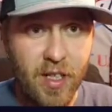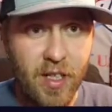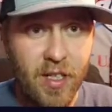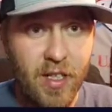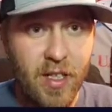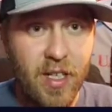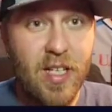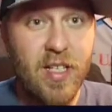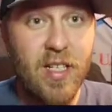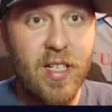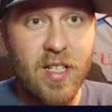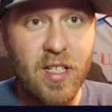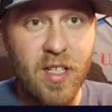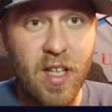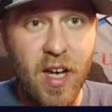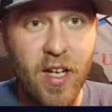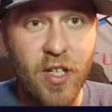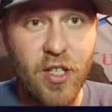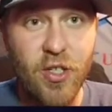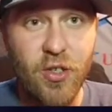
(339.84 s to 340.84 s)
This is
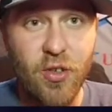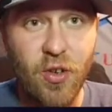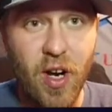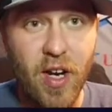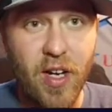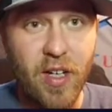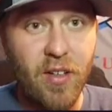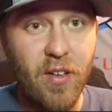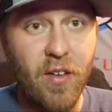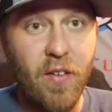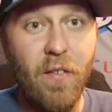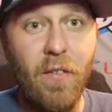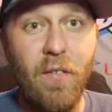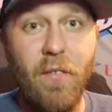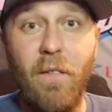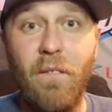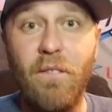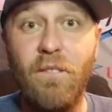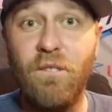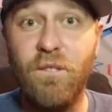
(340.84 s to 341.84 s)
like straight
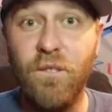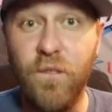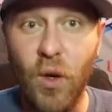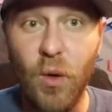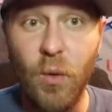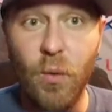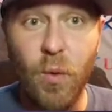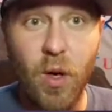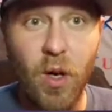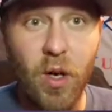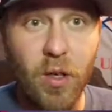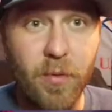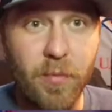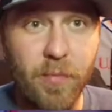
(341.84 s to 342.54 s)
footwork.